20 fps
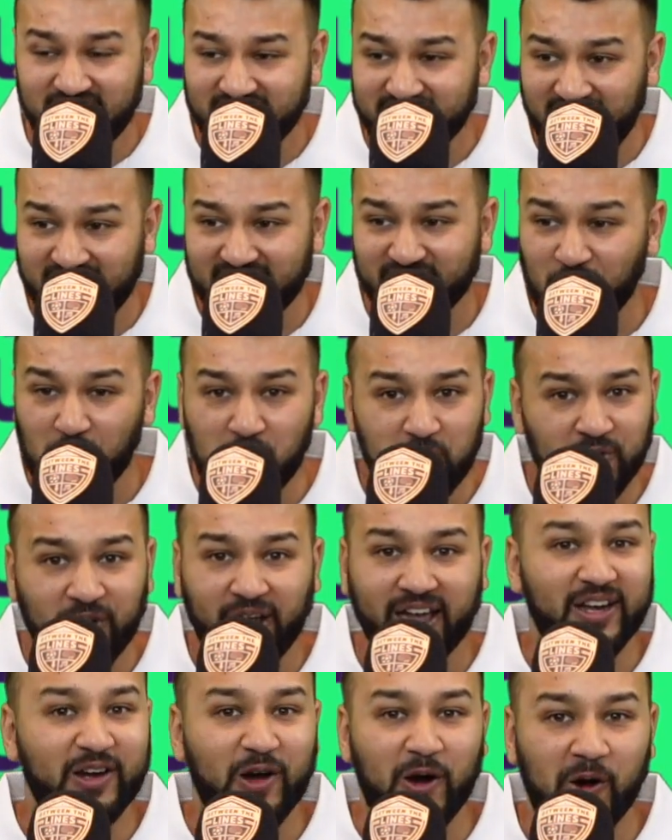that don't
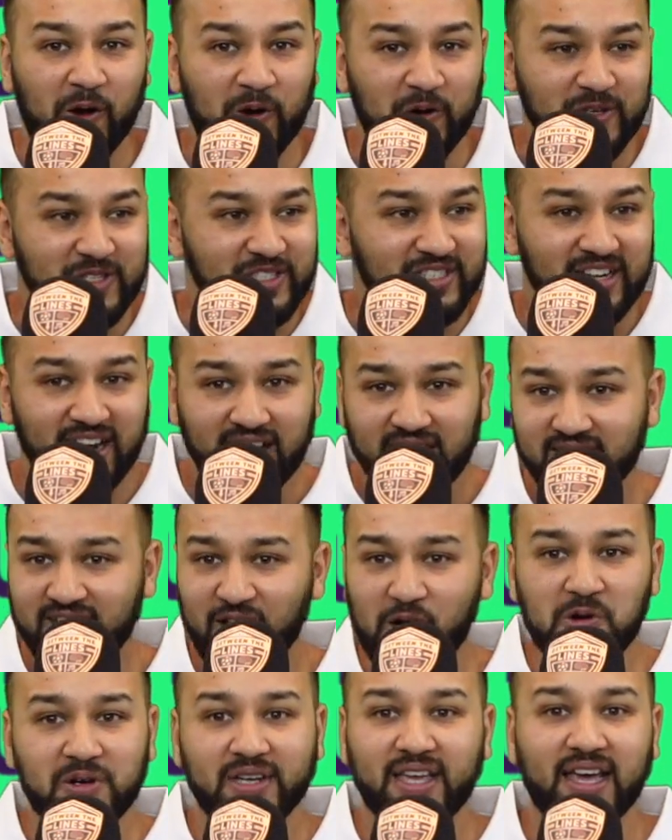get goals,
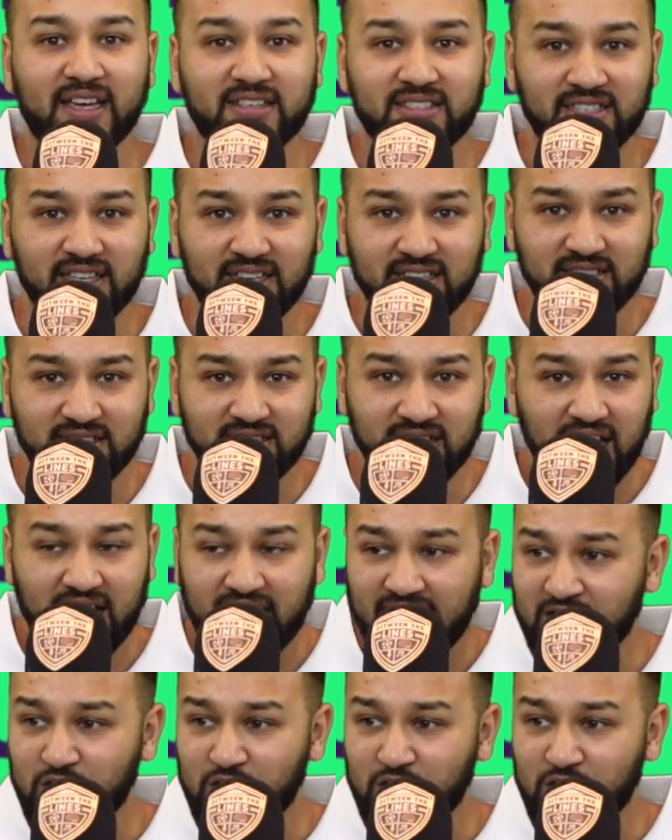don't get assists.